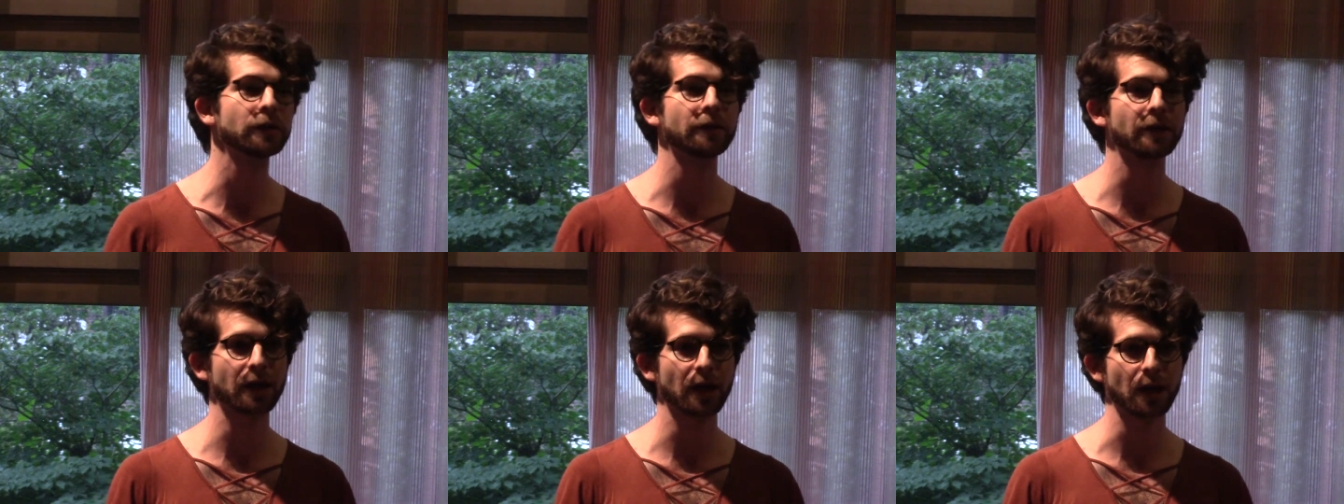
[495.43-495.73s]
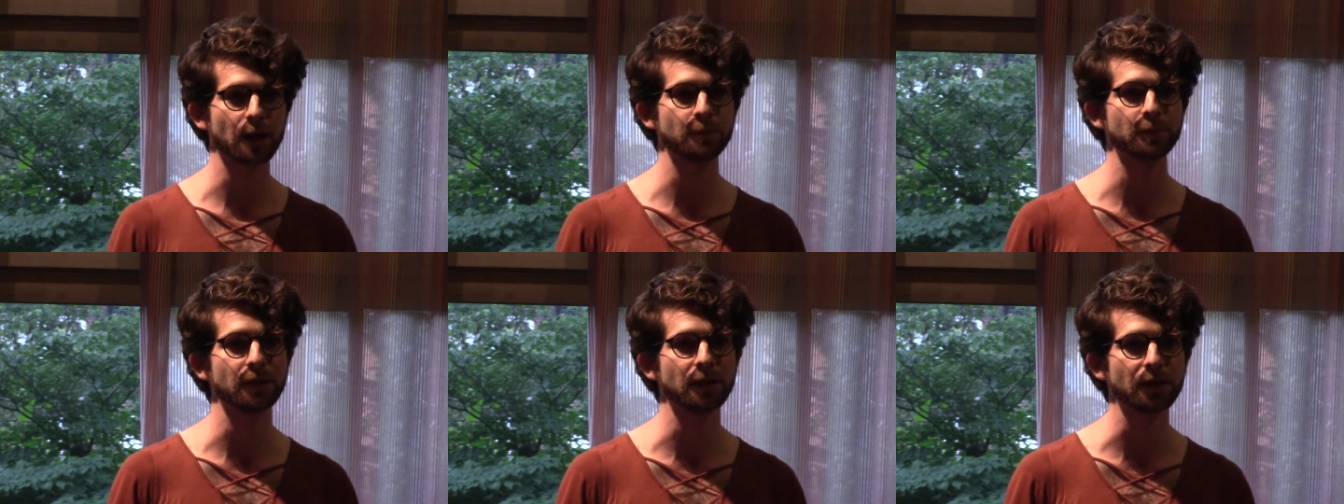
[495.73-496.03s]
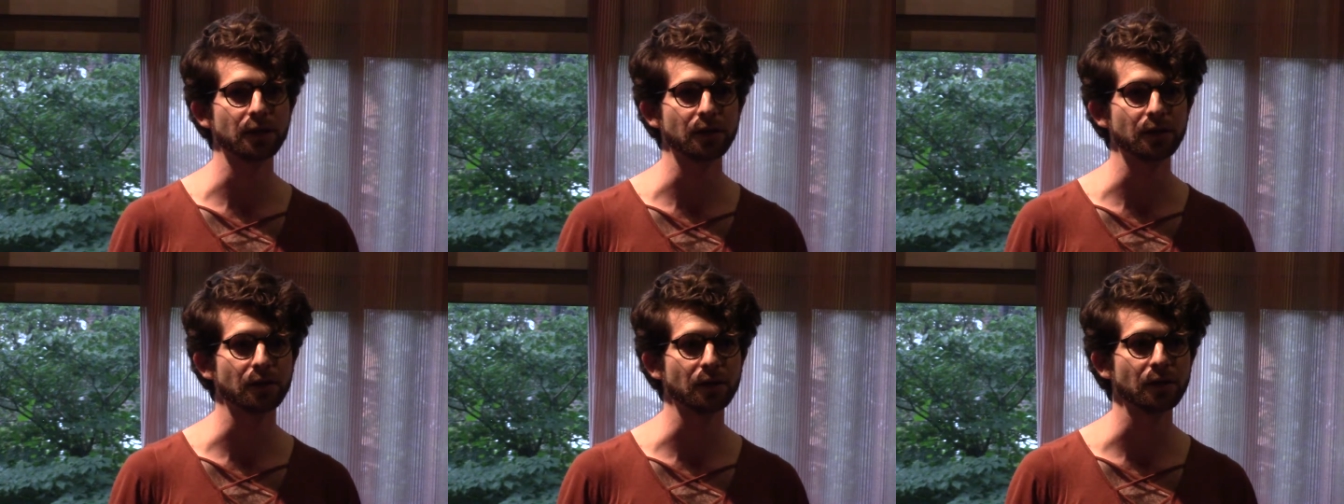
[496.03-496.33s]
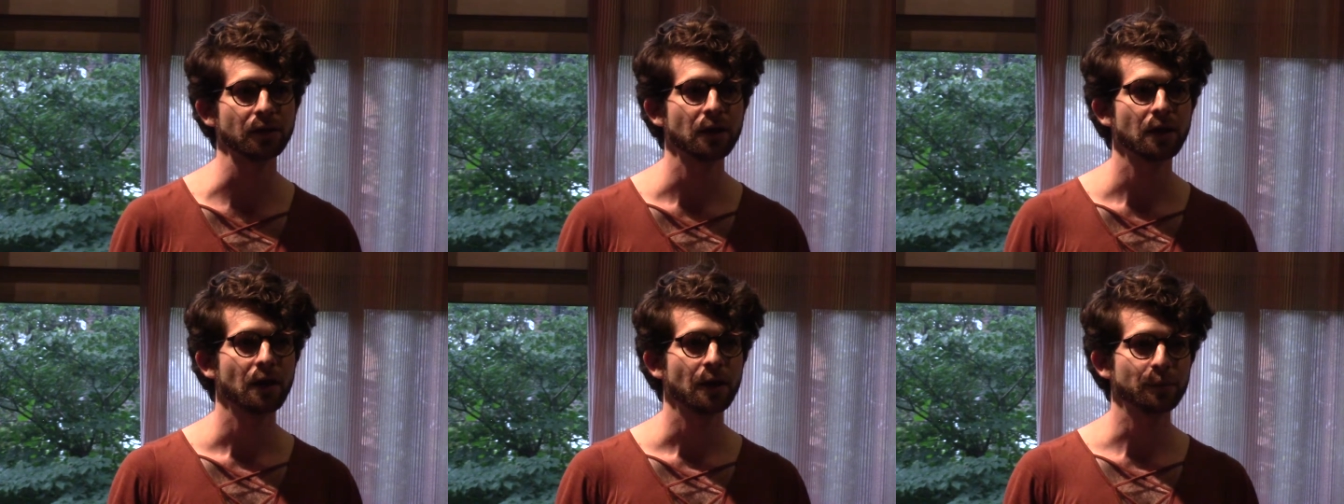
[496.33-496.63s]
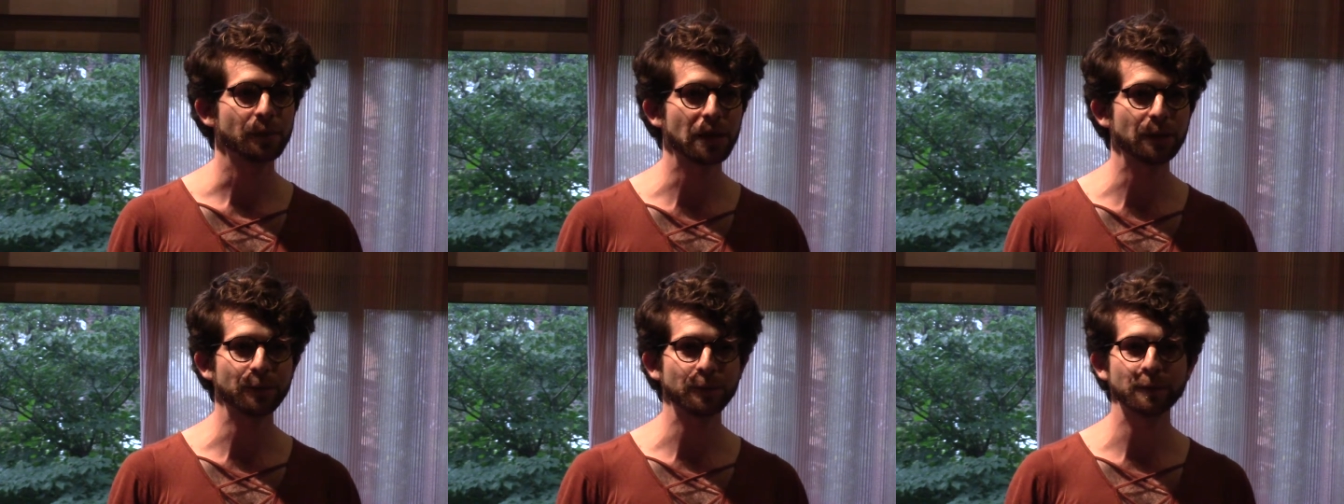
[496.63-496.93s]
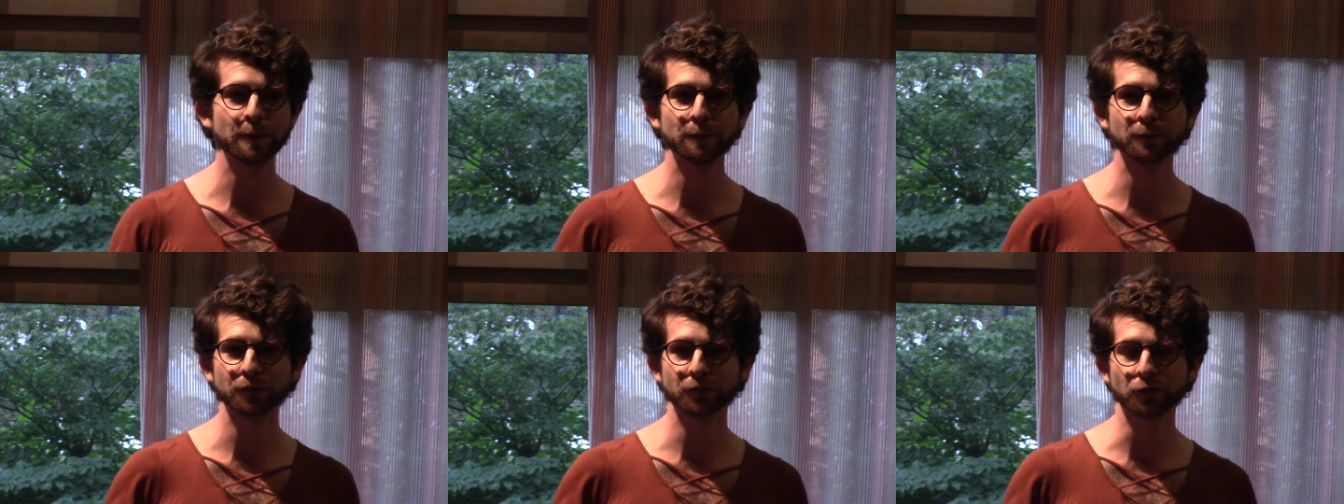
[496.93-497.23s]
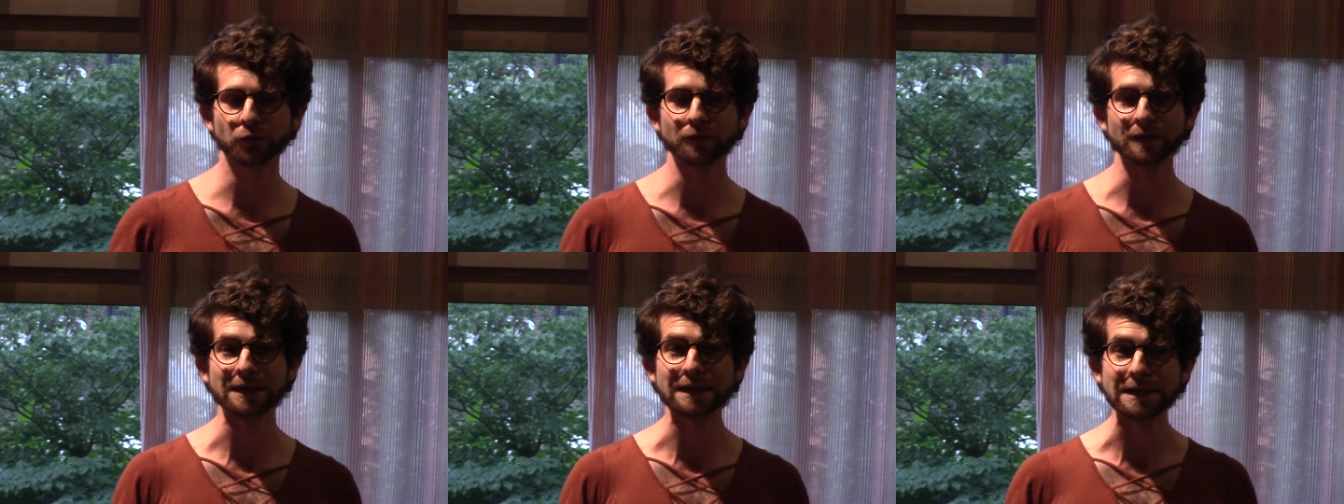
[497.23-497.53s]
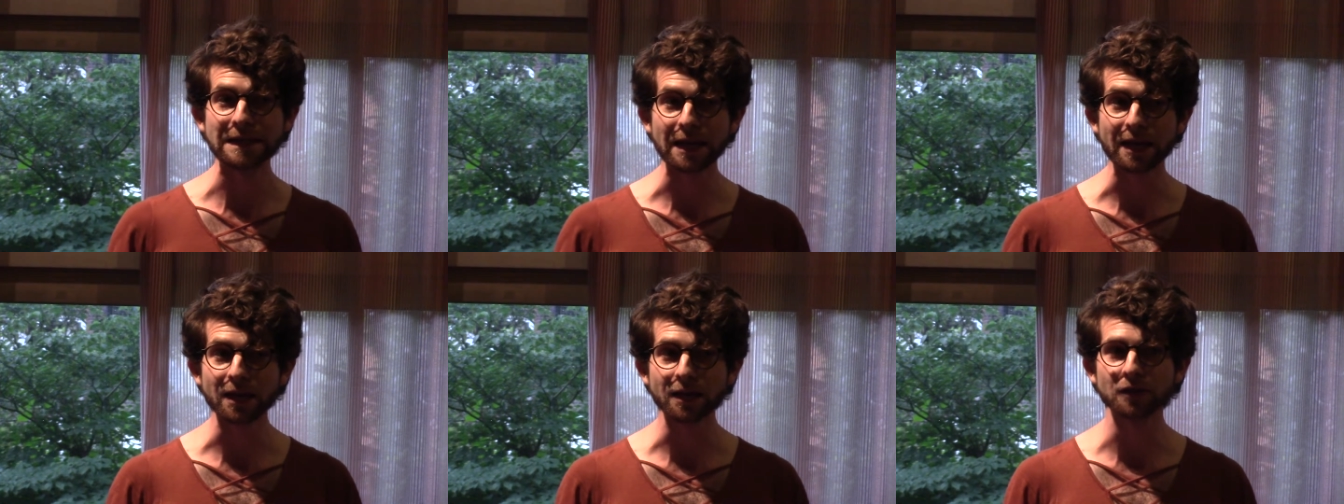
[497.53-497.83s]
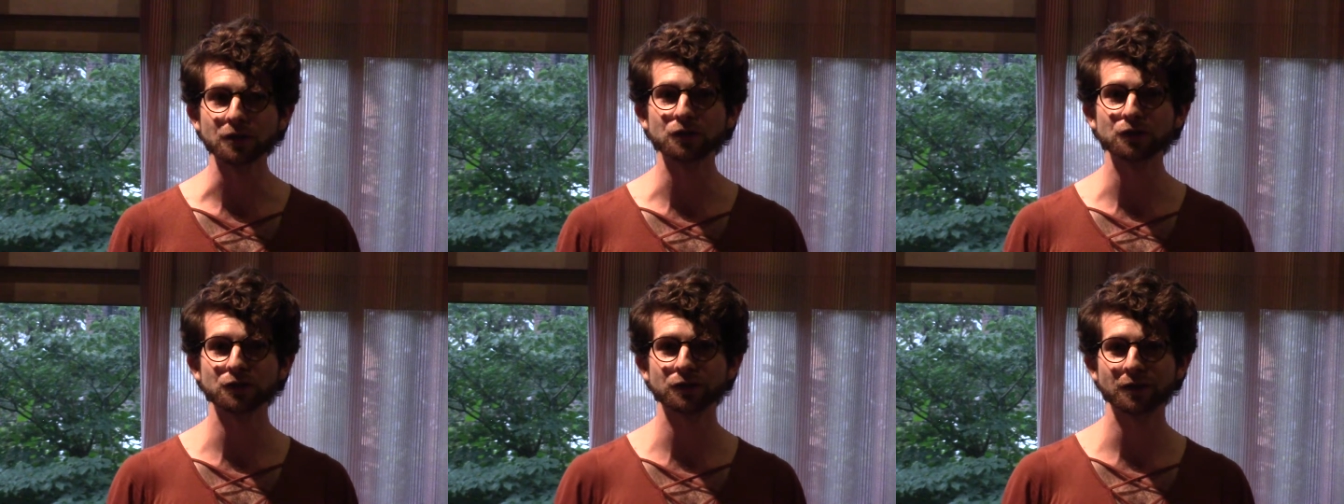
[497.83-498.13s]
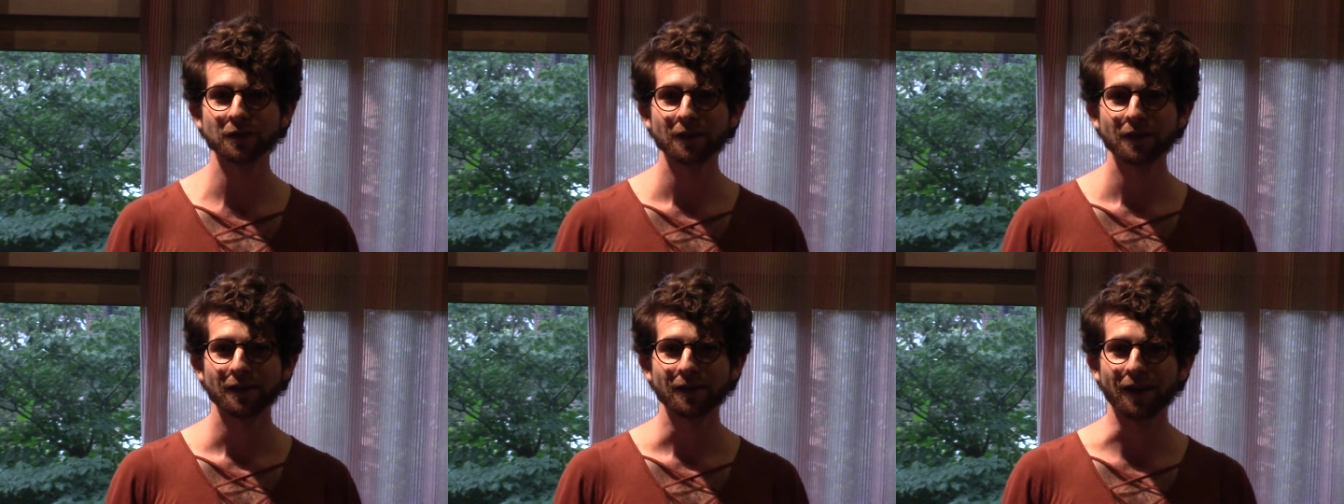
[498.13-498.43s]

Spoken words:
in the campaign, keeping people sort of engaged